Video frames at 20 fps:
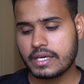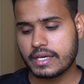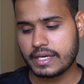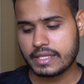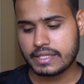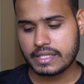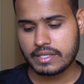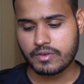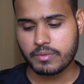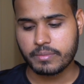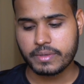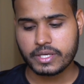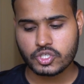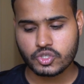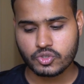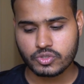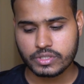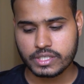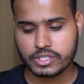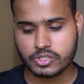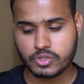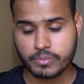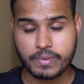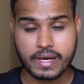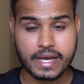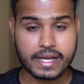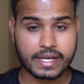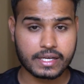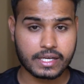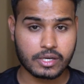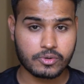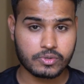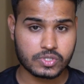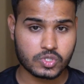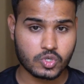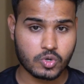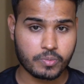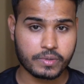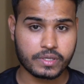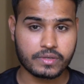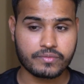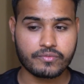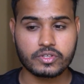and they will make sure that your bank account is open.